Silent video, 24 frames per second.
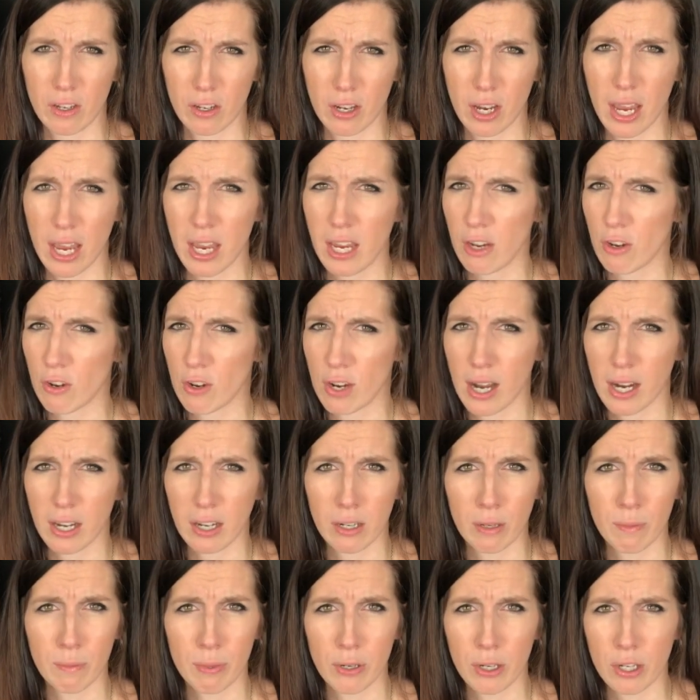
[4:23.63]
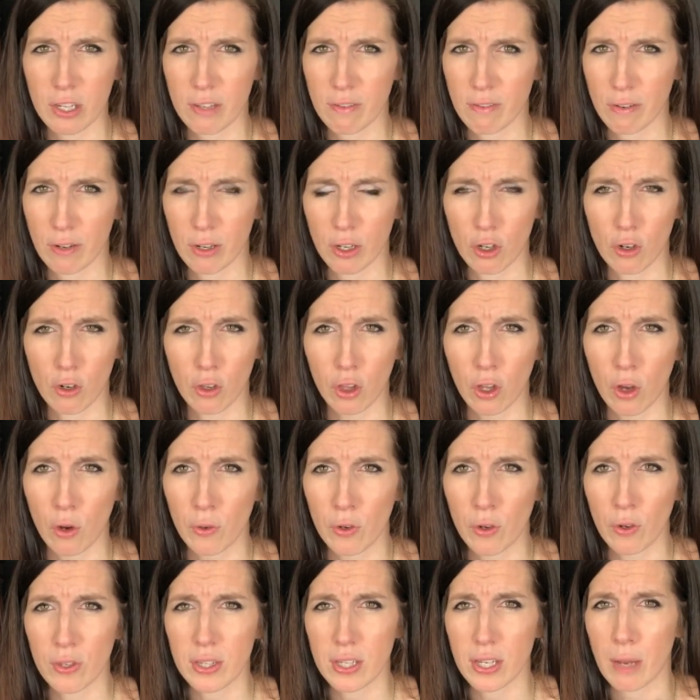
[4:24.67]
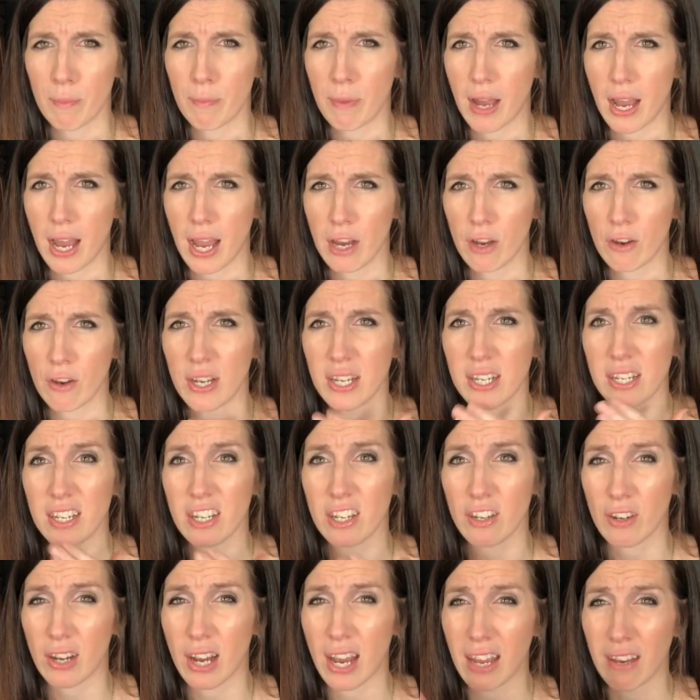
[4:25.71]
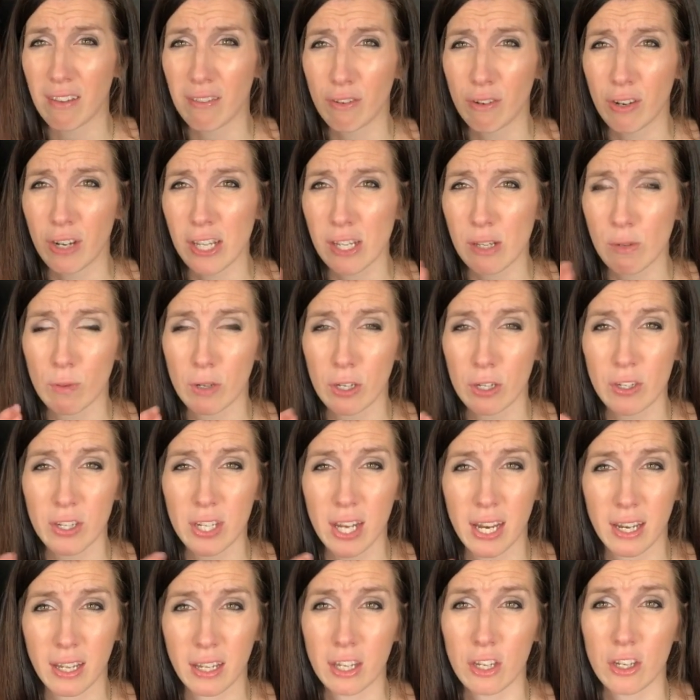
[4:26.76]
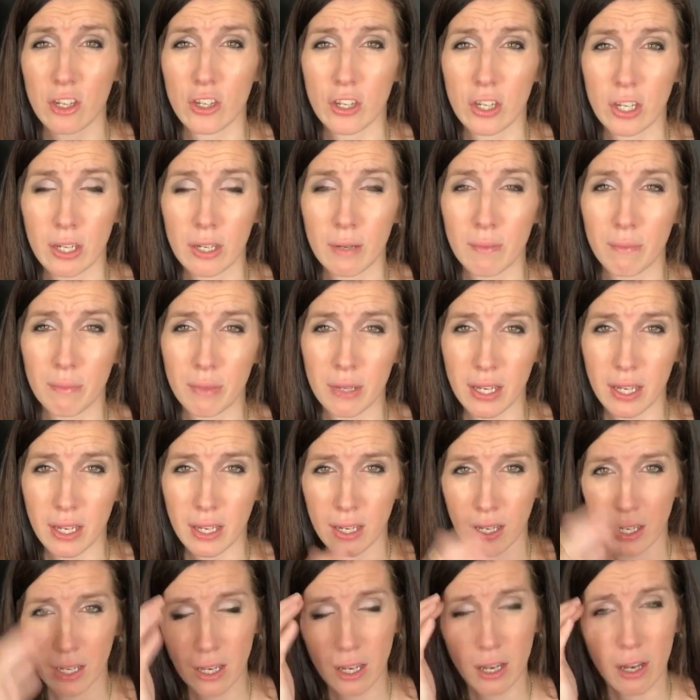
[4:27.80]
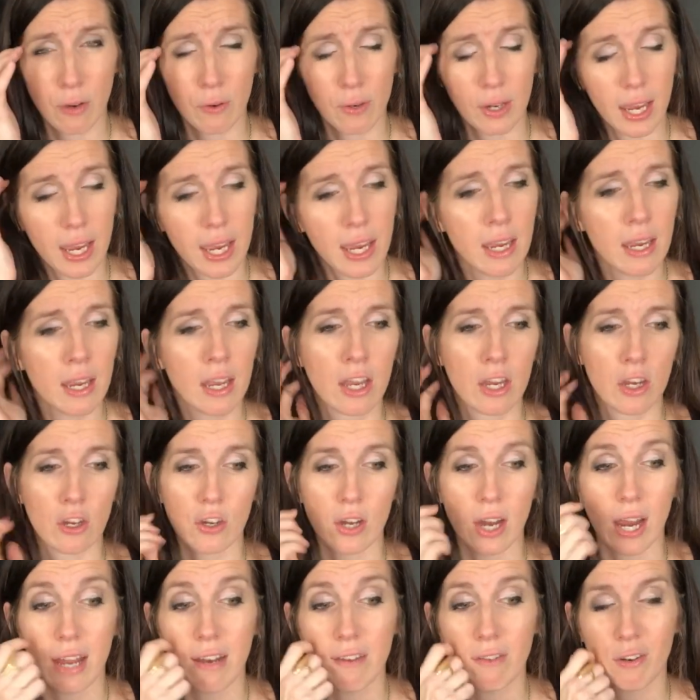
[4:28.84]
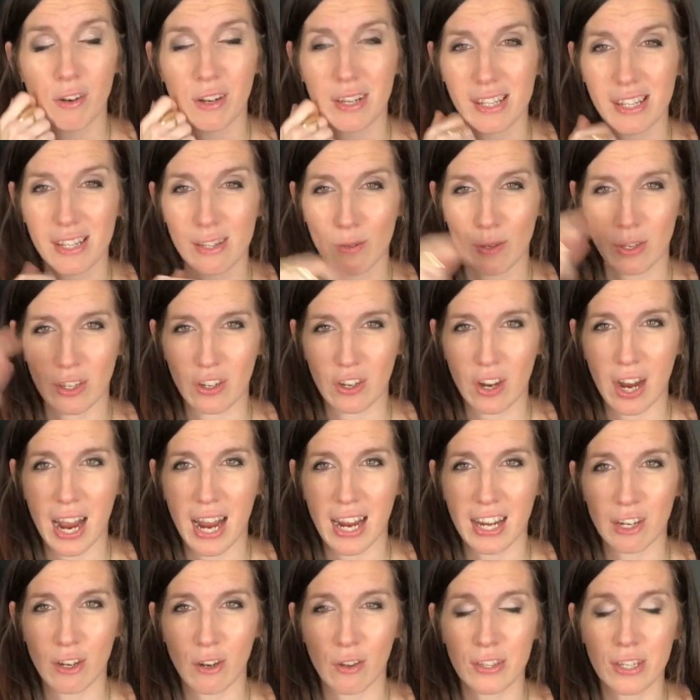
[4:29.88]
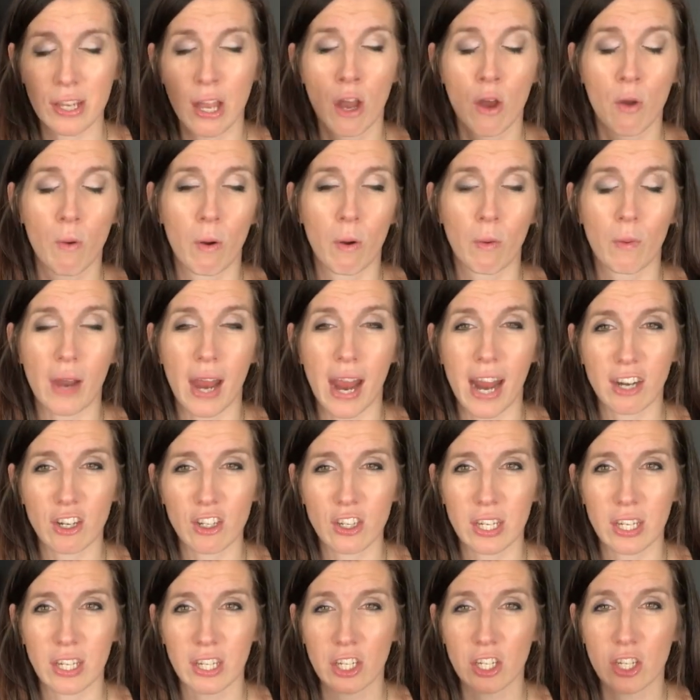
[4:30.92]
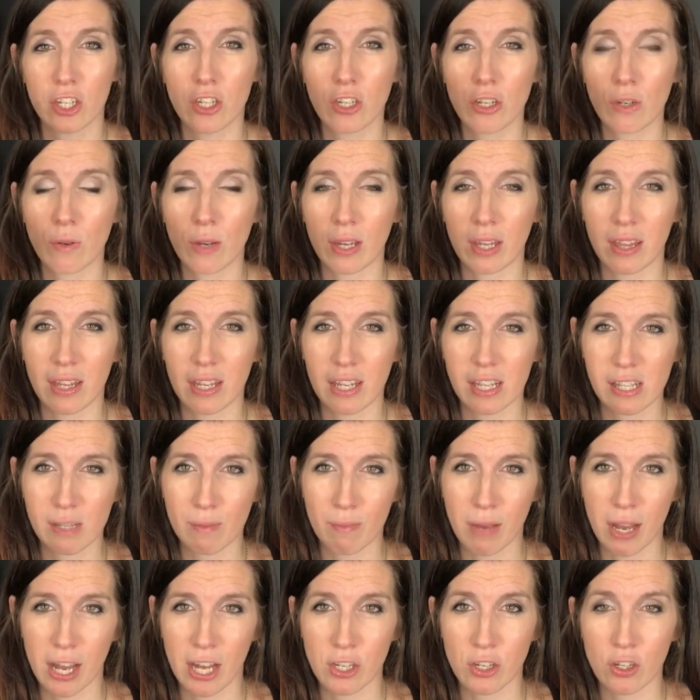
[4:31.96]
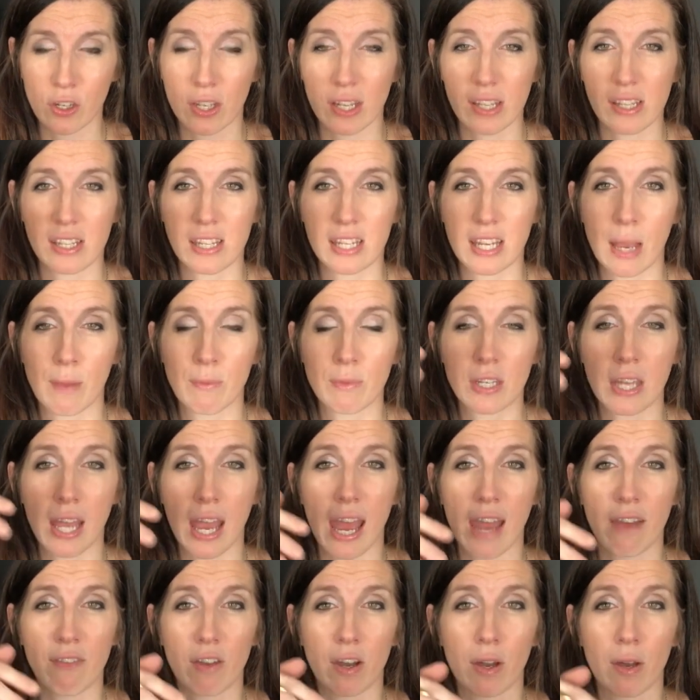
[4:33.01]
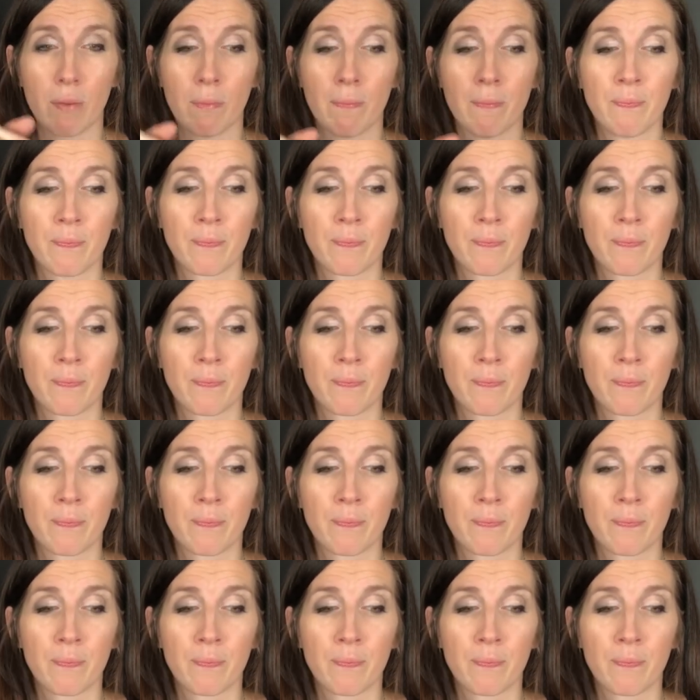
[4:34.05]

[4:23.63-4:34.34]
Okay, you're not going to push for your low notes up higher into your head voice where you technically shouldn't be okay? Your head voice is with your high notes. What we're actually gonna do in this module is attempt to have a,